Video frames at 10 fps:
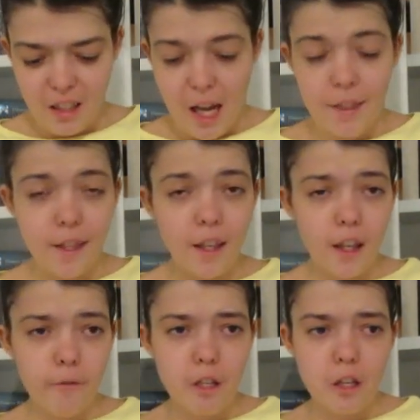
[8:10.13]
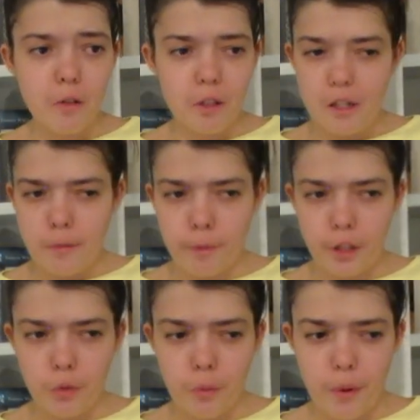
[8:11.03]
I think I can renew these
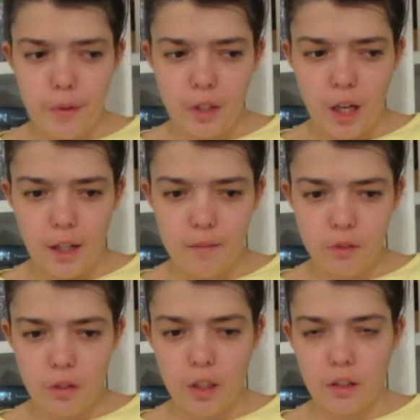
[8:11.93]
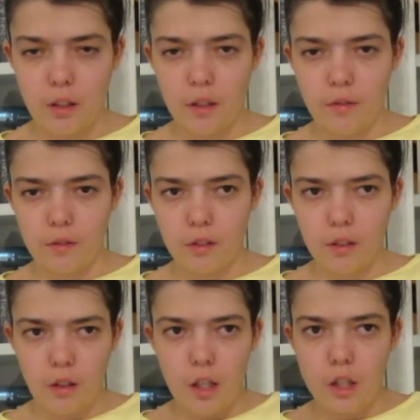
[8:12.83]
books one more time, so like the
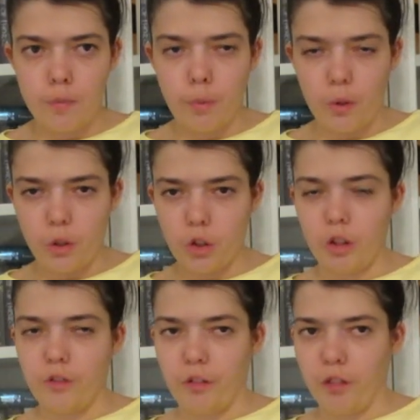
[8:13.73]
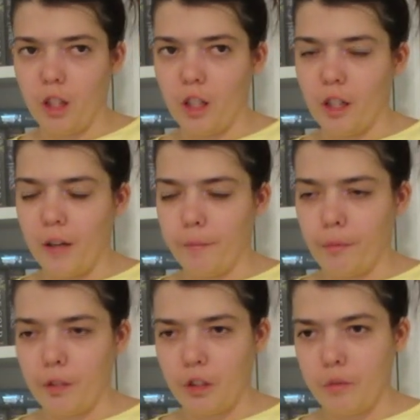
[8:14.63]
this portion of the video,
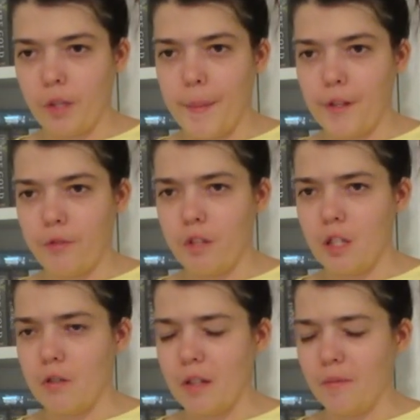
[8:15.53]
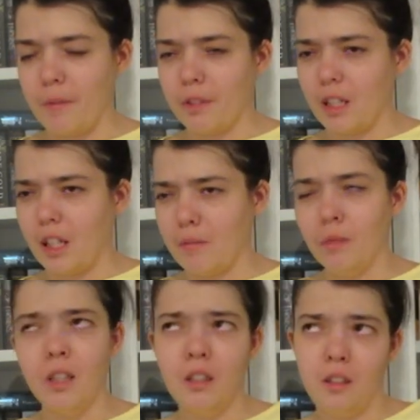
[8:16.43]
I should be able to renew them one more
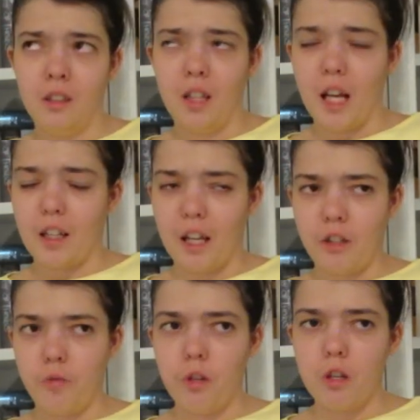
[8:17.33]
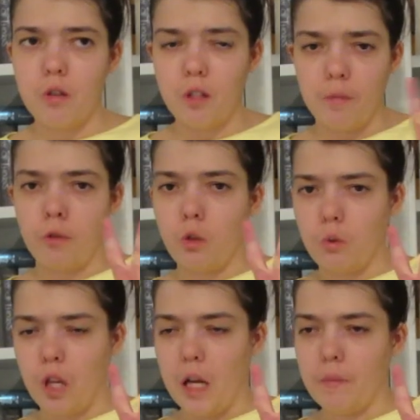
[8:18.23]
time. Because I renewed them
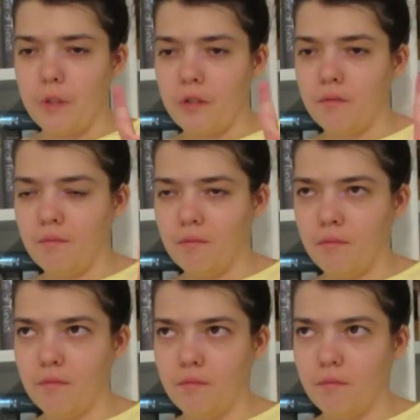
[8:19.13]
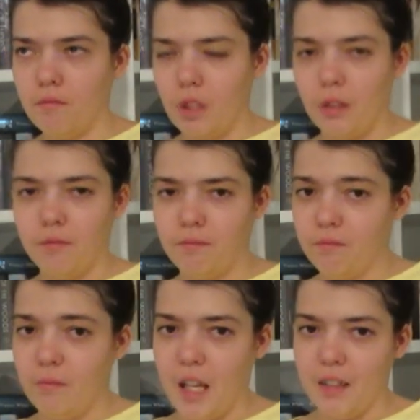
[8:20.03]
two times. So,
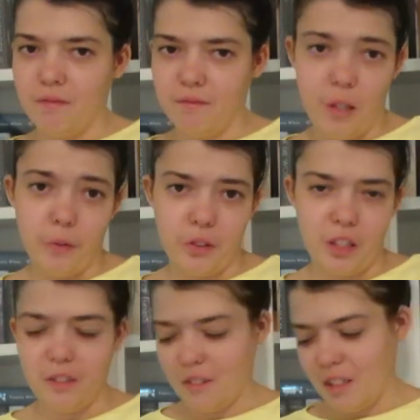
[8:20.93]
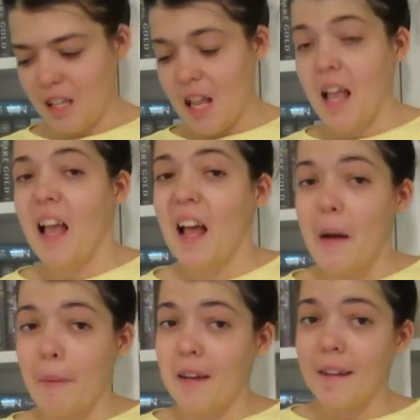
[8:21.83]
yeah, you will see.
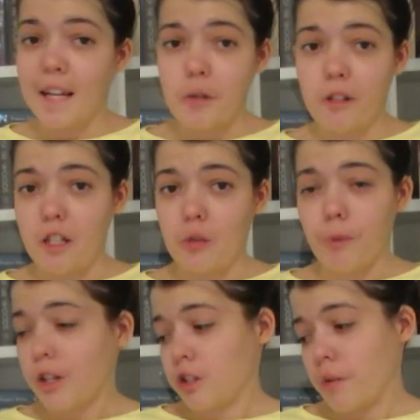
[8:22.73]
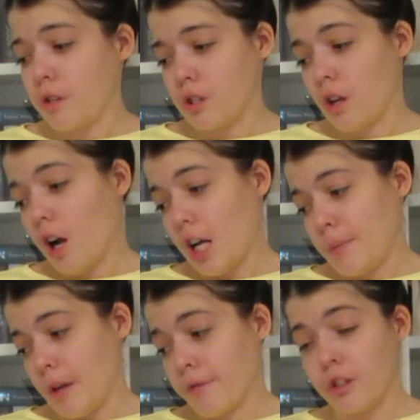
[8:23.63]
My next one is Monster is by
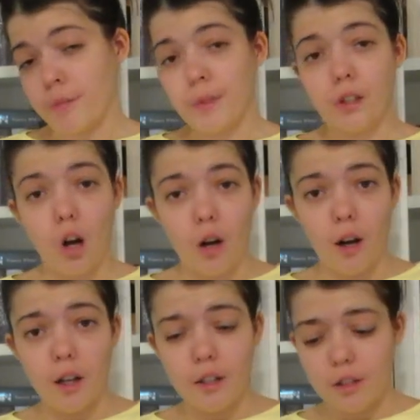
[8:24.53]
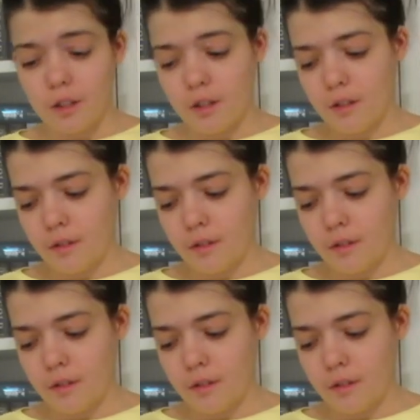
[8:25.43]
Rosamund Hodge.